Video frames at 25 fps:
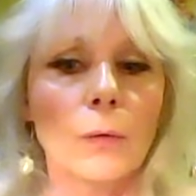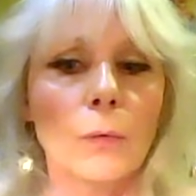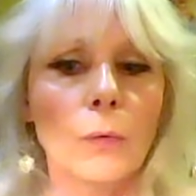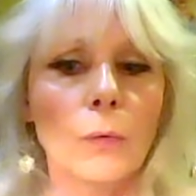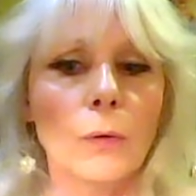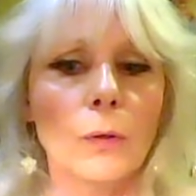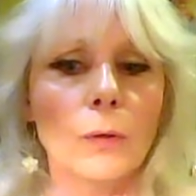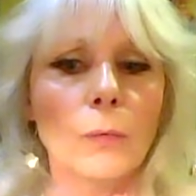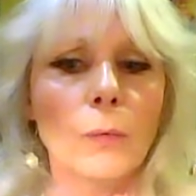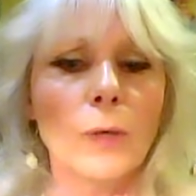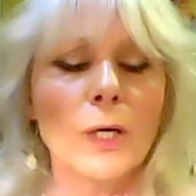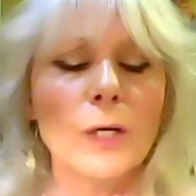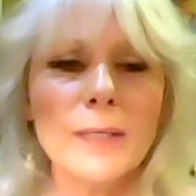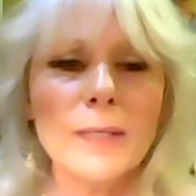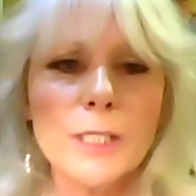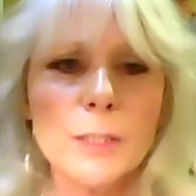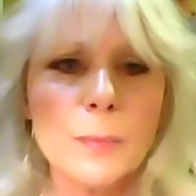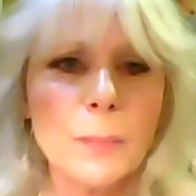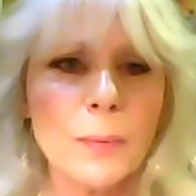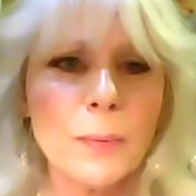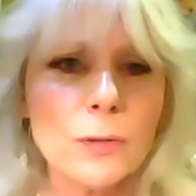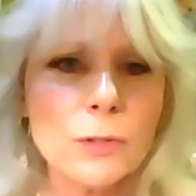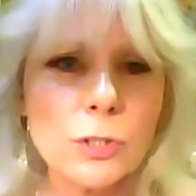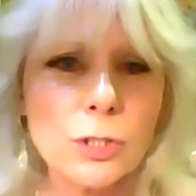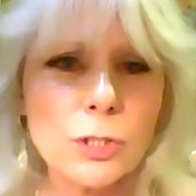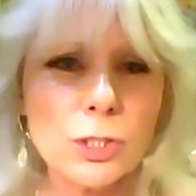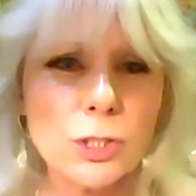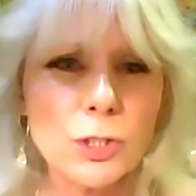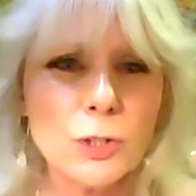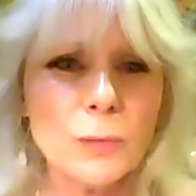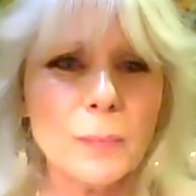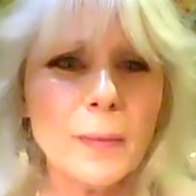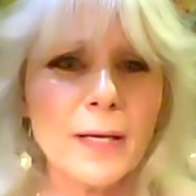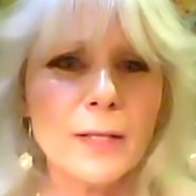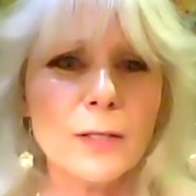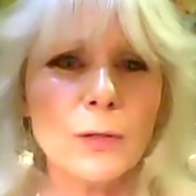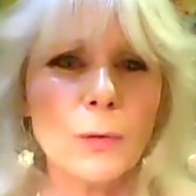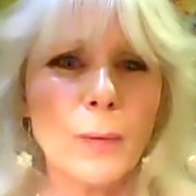what are we supposed to do,
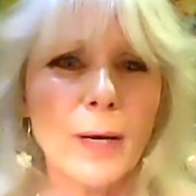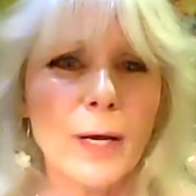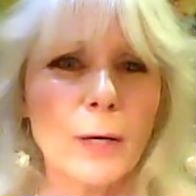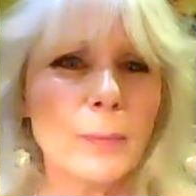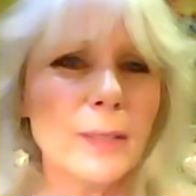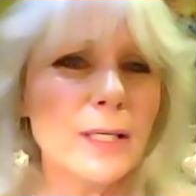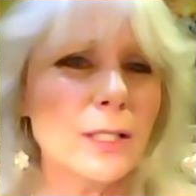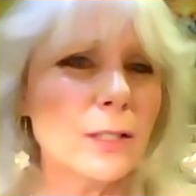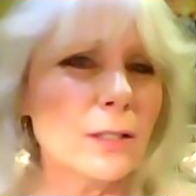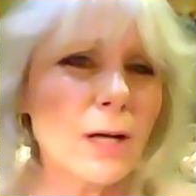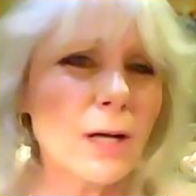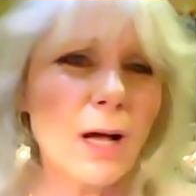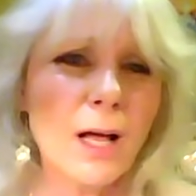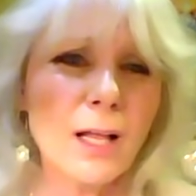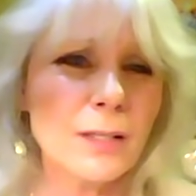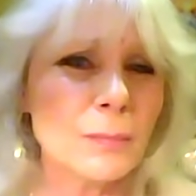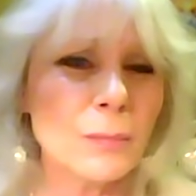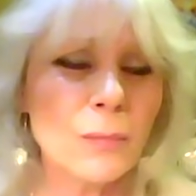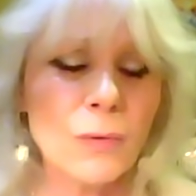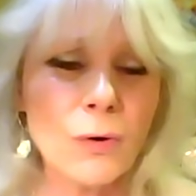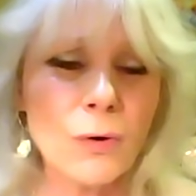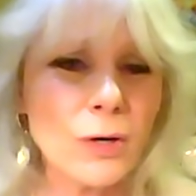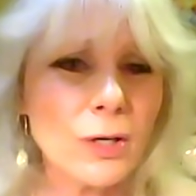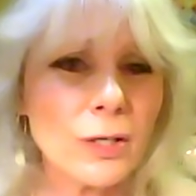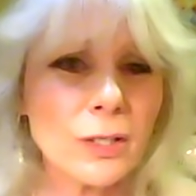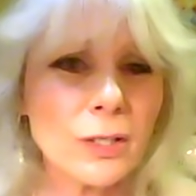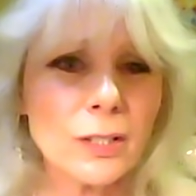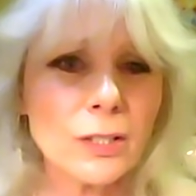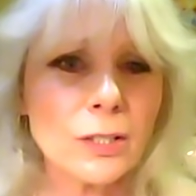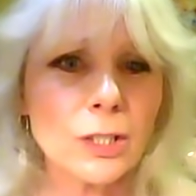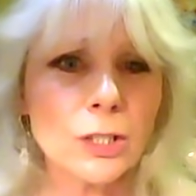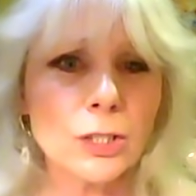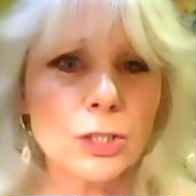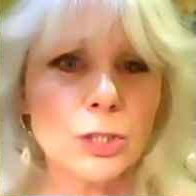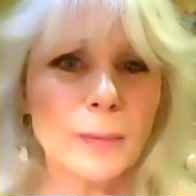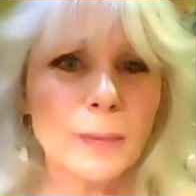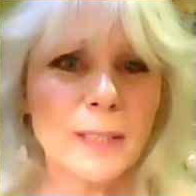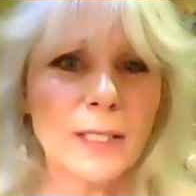by the way? We call the morgue,
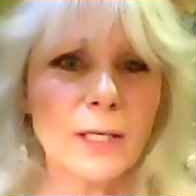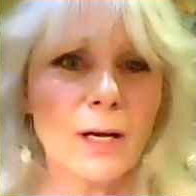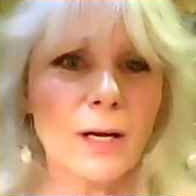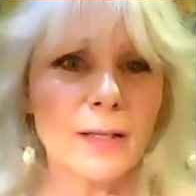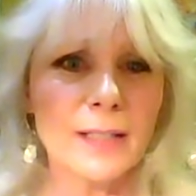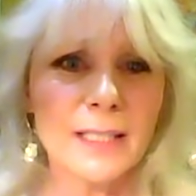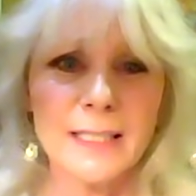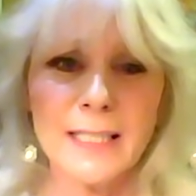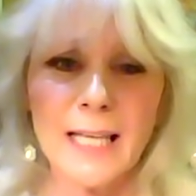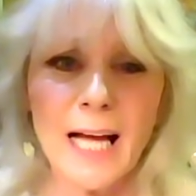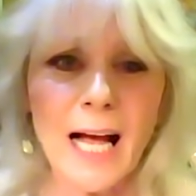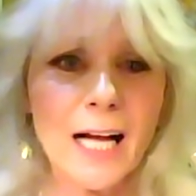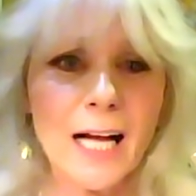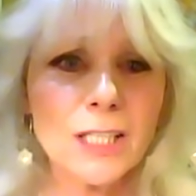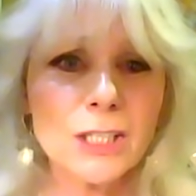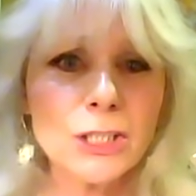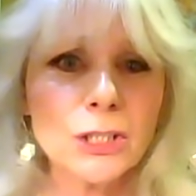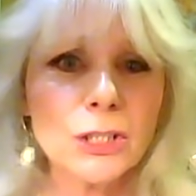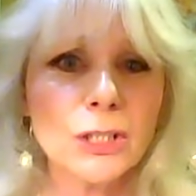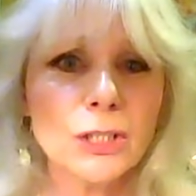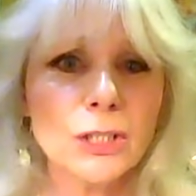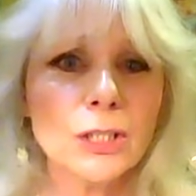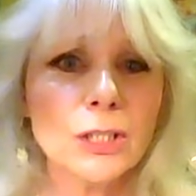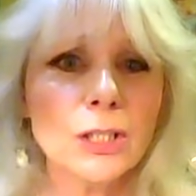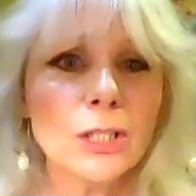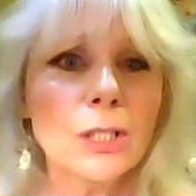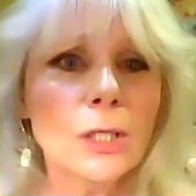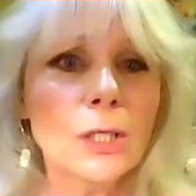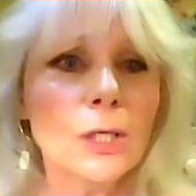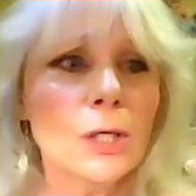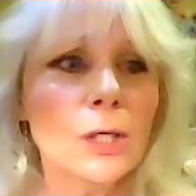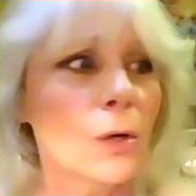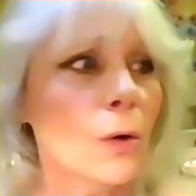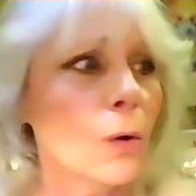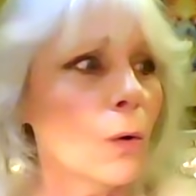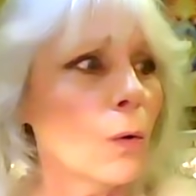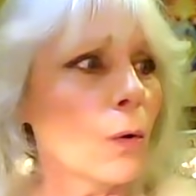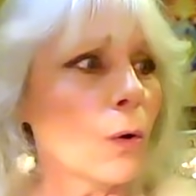or do we call the doctor?
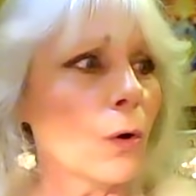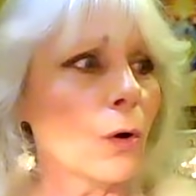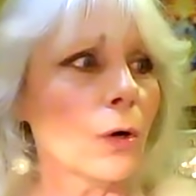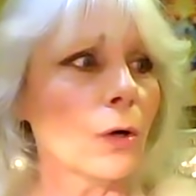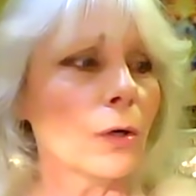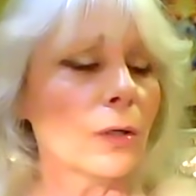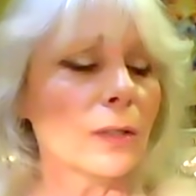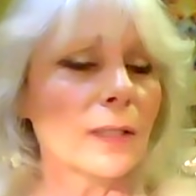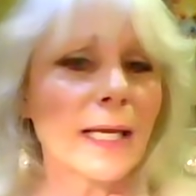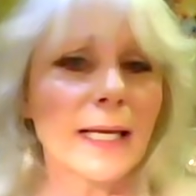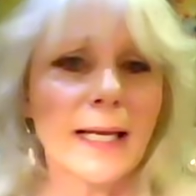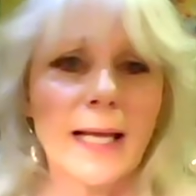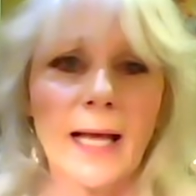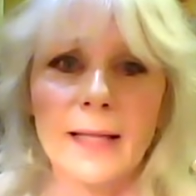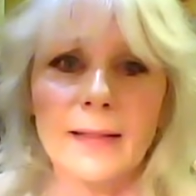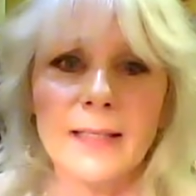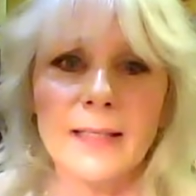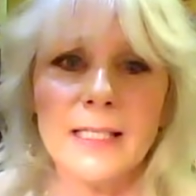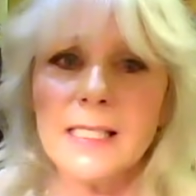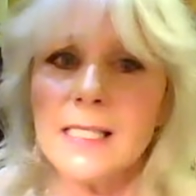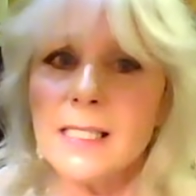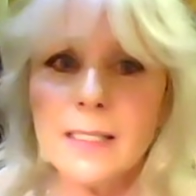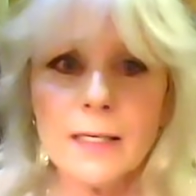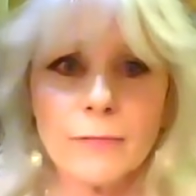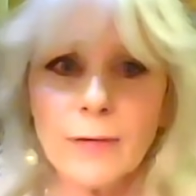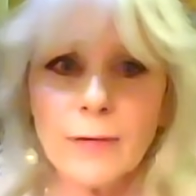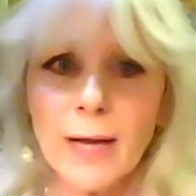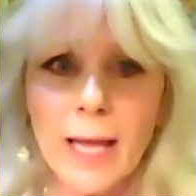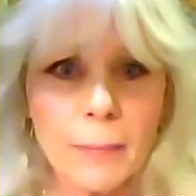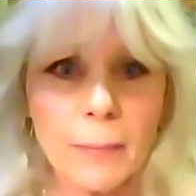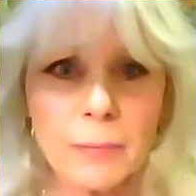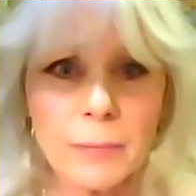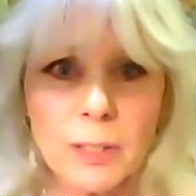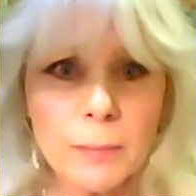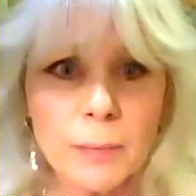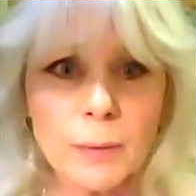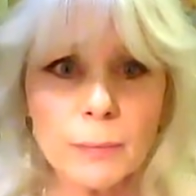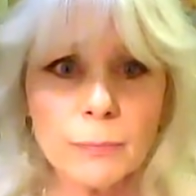Or like, this has never
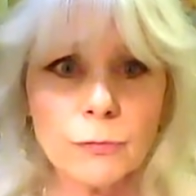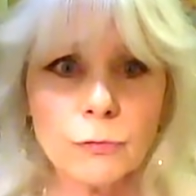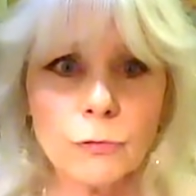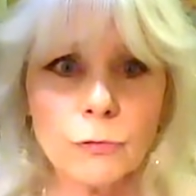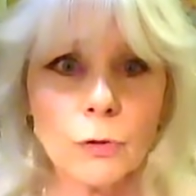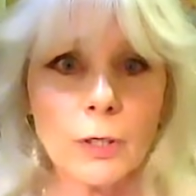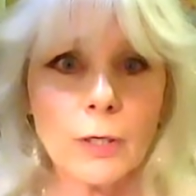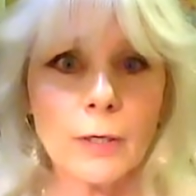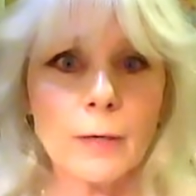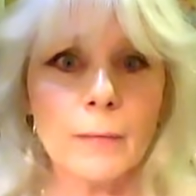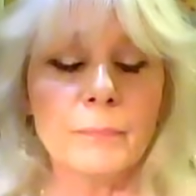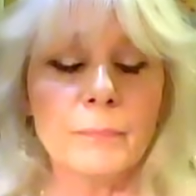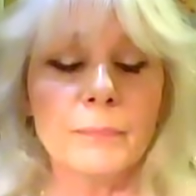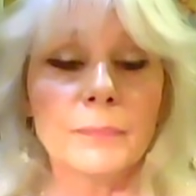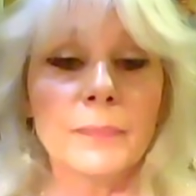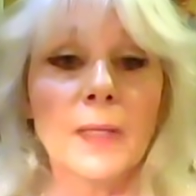happened to me before.